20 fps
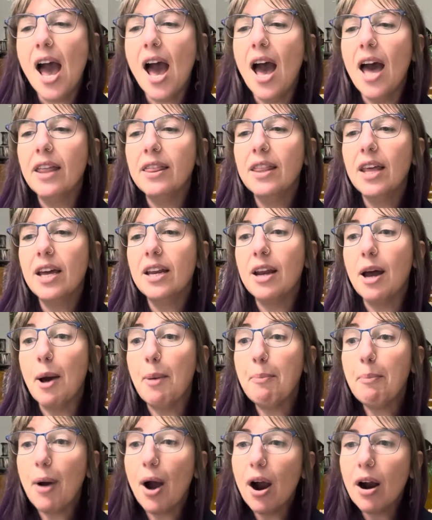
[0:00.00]
And then a
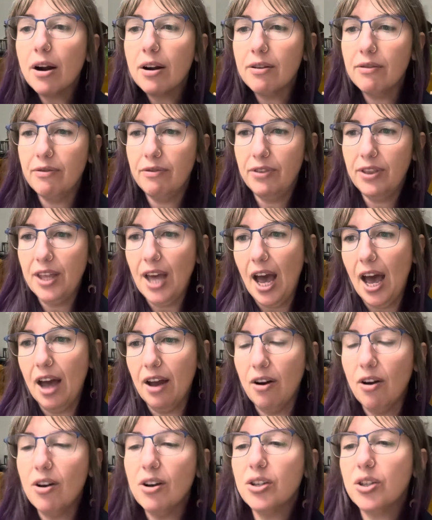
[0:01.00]
part of that
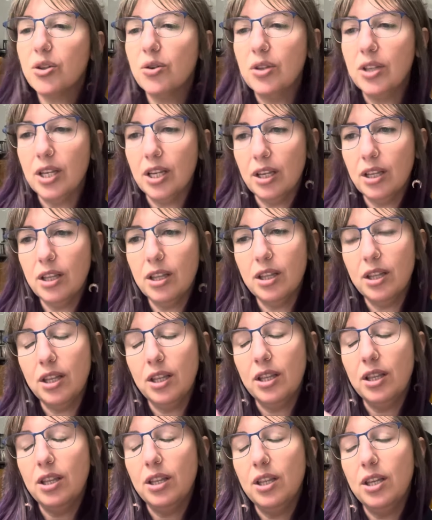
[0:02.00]
also, that
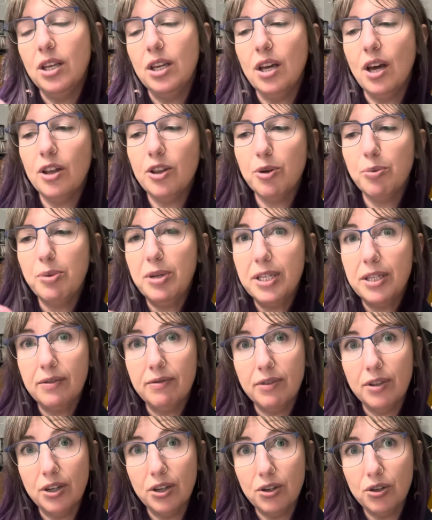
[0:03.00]
the other piece
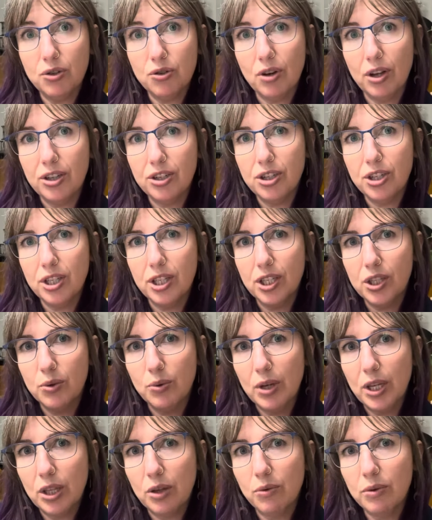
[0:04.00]
of the astrology this
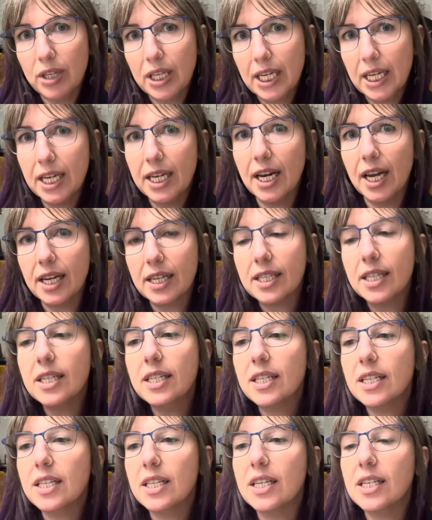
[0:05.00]
week that really connects
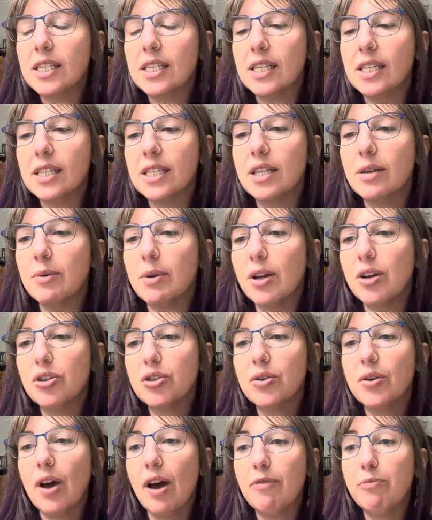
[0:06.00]
into this, is that we
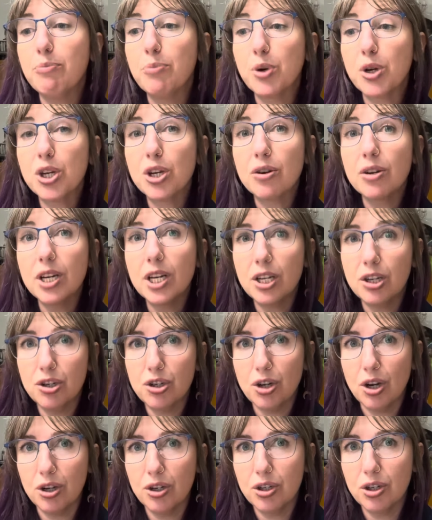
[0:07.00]
also have Mercury
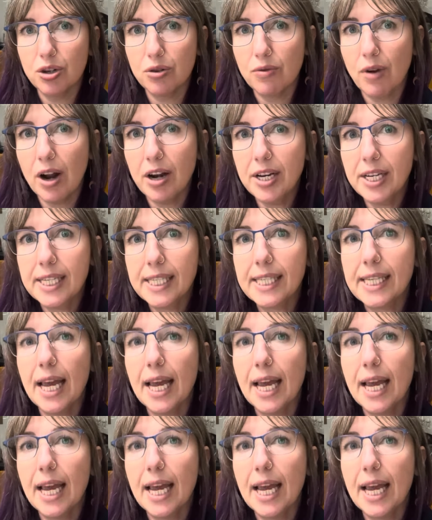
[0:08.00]
conjunct Uranus.